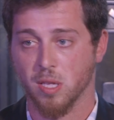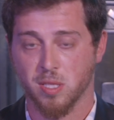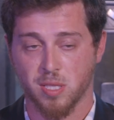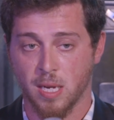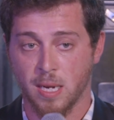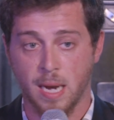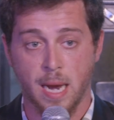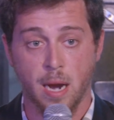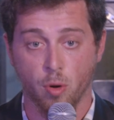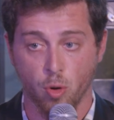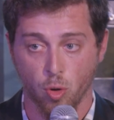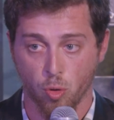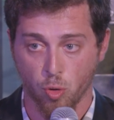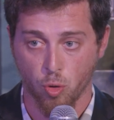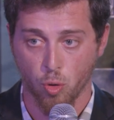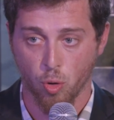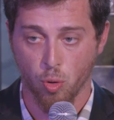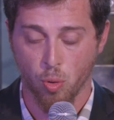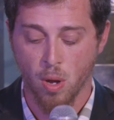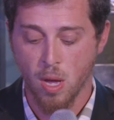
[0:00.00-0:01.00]
let's say an aerial
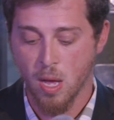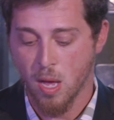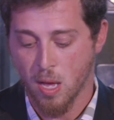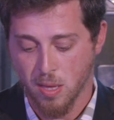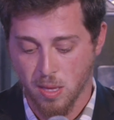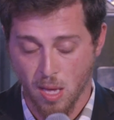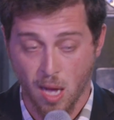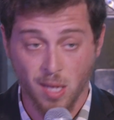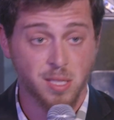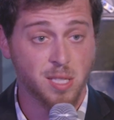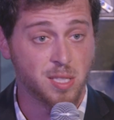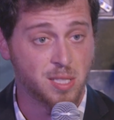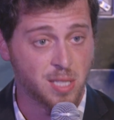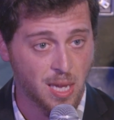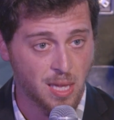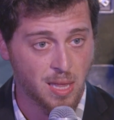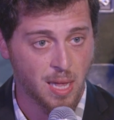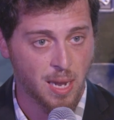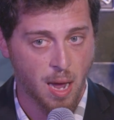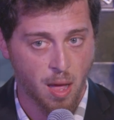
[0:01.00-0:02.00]
crew. Not to
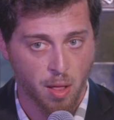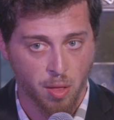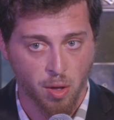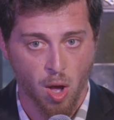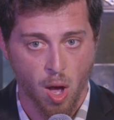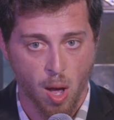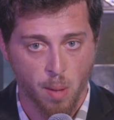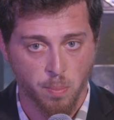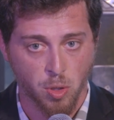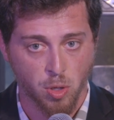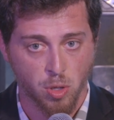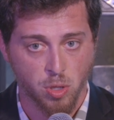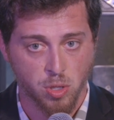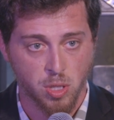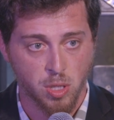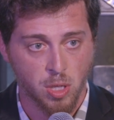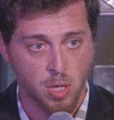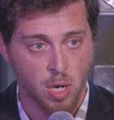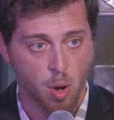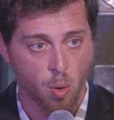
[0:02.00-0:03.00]
say that
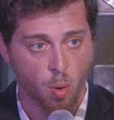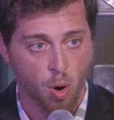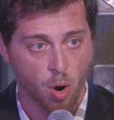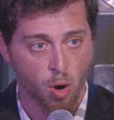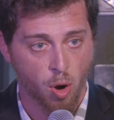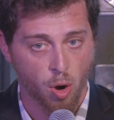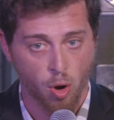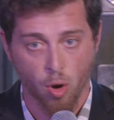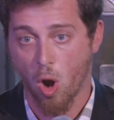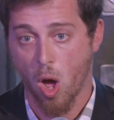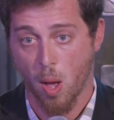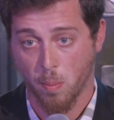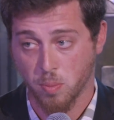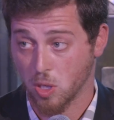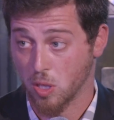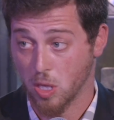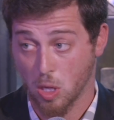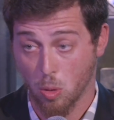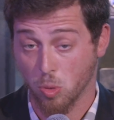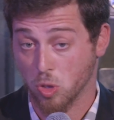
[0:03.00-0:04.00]
helicopters, are
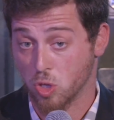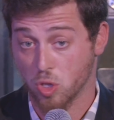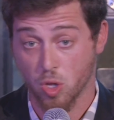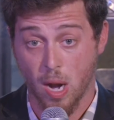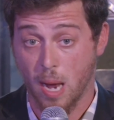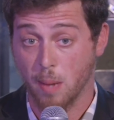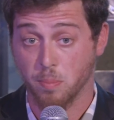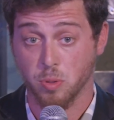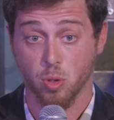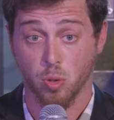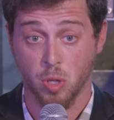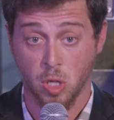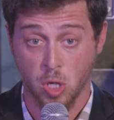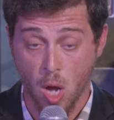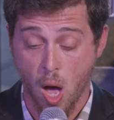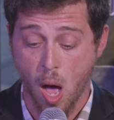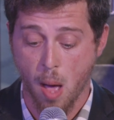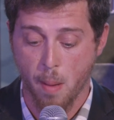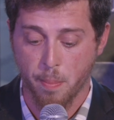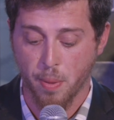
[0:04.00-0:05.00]
obsolete, which they're
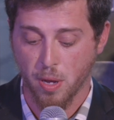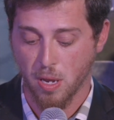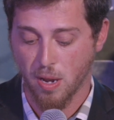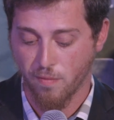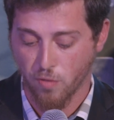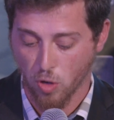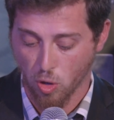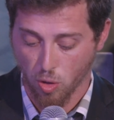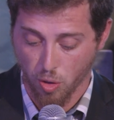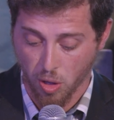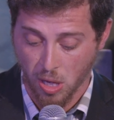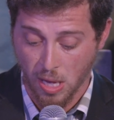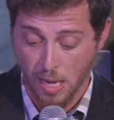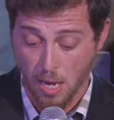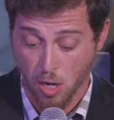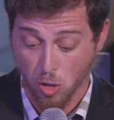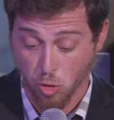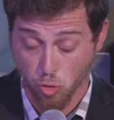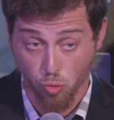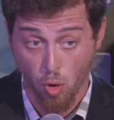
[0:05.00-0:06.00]
absolutely not, but if you're
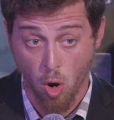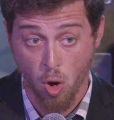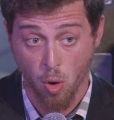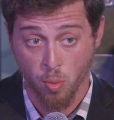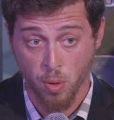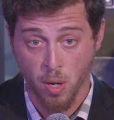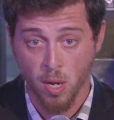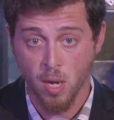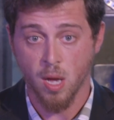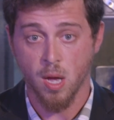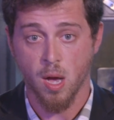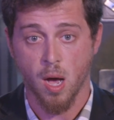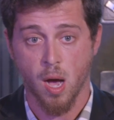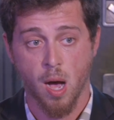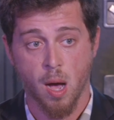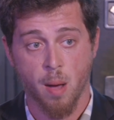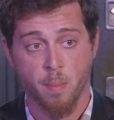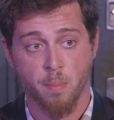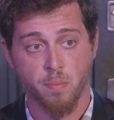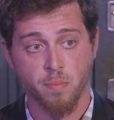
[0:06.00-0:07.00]
looking at a drone,
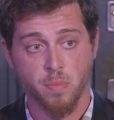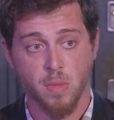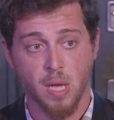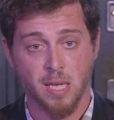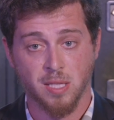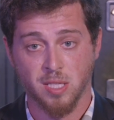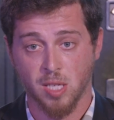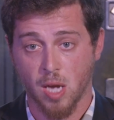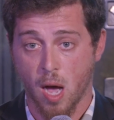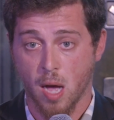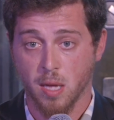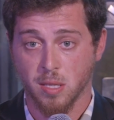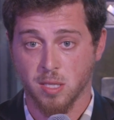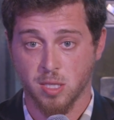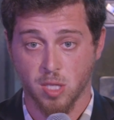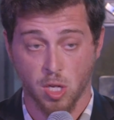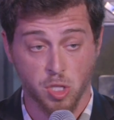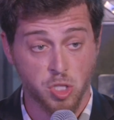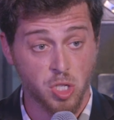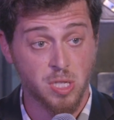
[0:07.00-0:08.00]
it's
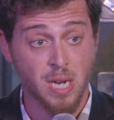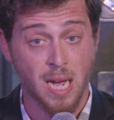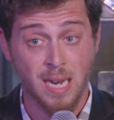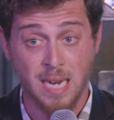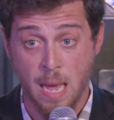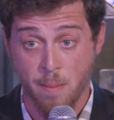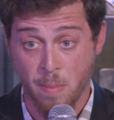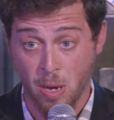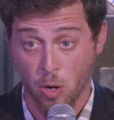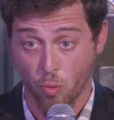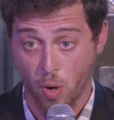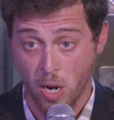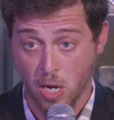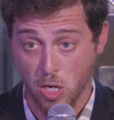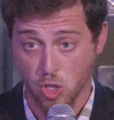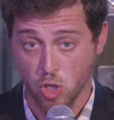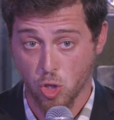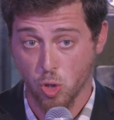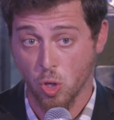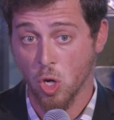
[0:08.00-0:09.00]
got such a dynamic
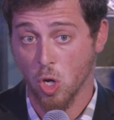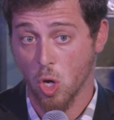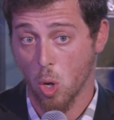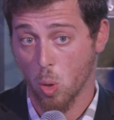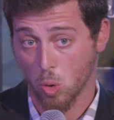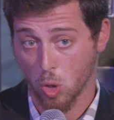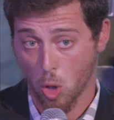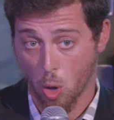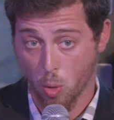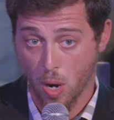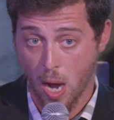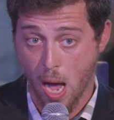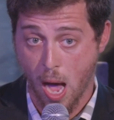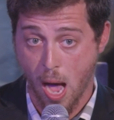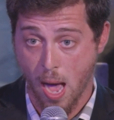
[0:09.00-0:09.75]
range. You can go low to